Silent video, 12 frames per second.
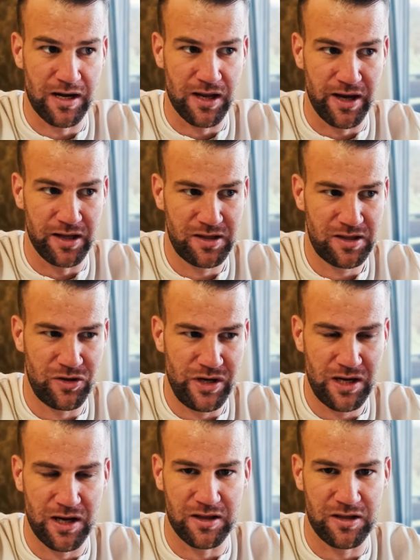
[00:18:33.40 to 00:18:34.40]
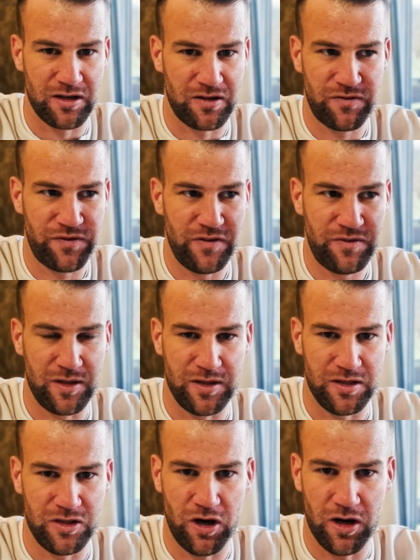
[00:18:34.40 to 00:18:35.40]
like
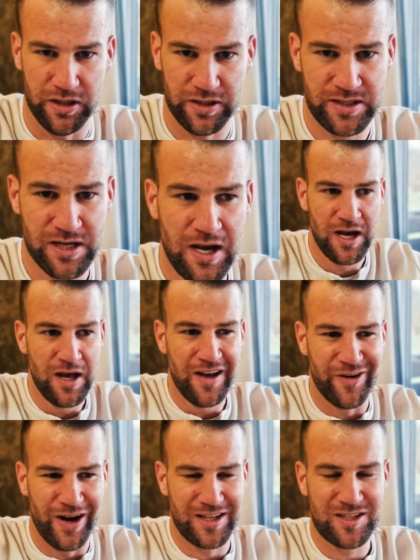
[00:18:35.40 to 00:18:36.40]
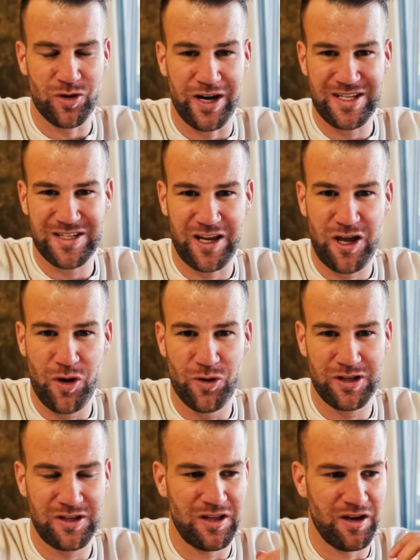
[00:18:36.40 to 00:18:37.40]
$350 right? So I
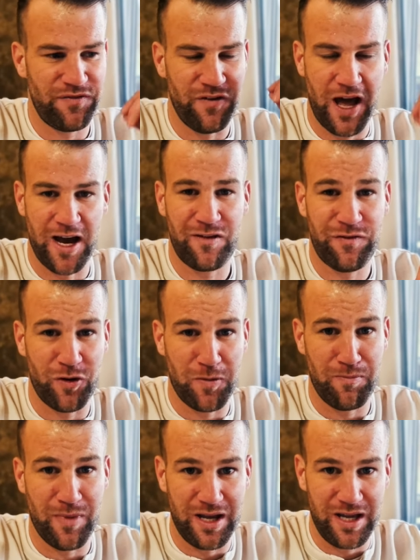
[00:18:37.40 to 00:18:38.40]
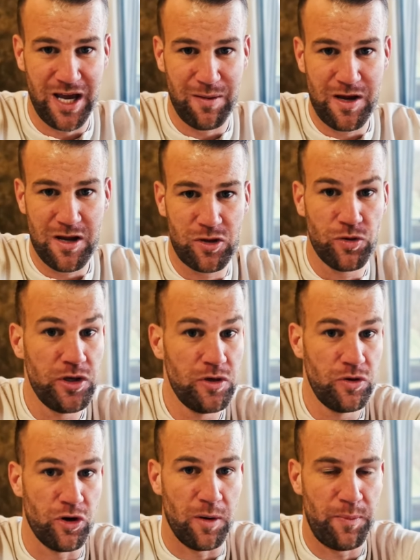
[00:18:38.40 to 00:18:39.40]
secured the flight from Miami to
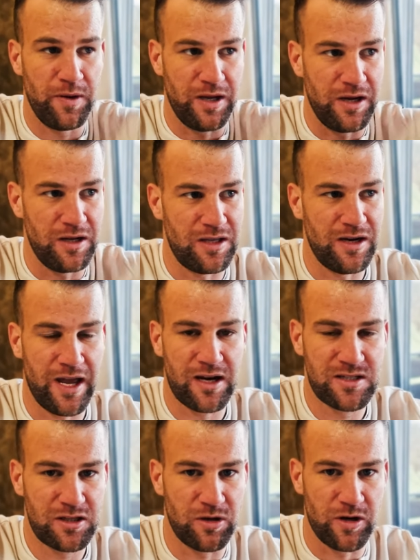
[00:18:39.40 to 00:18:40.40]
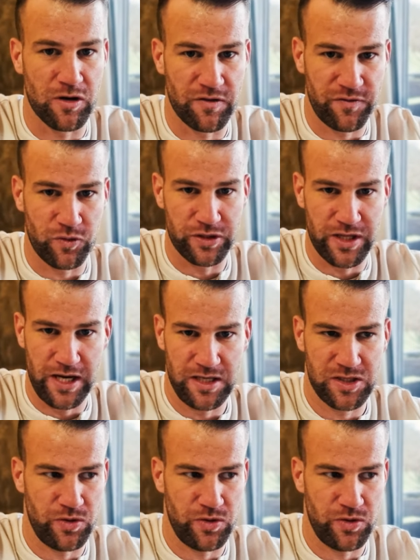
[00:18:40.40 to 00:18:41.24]
Europe in the next three or four days,